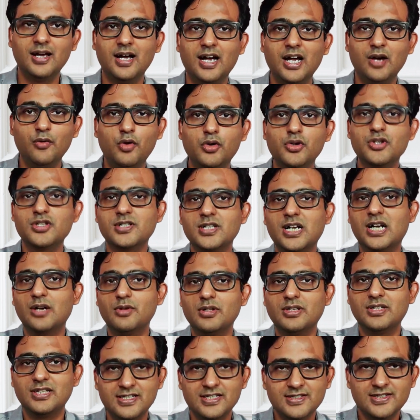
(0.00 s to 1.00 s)
I want to start
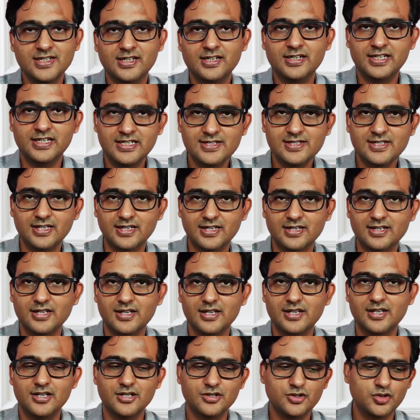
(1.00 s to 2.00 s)
with things that are easier.
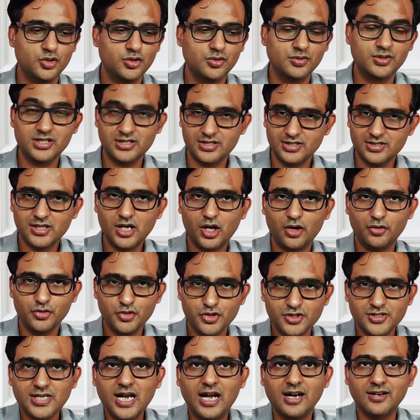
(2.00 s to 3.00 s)
So this is how
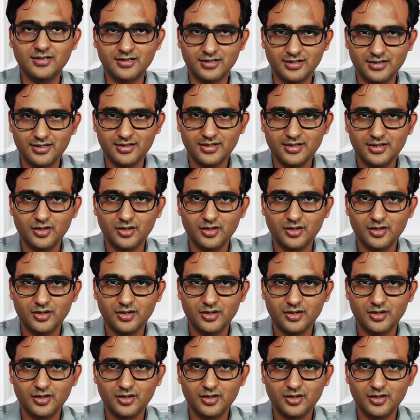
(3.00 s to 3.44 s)
you start.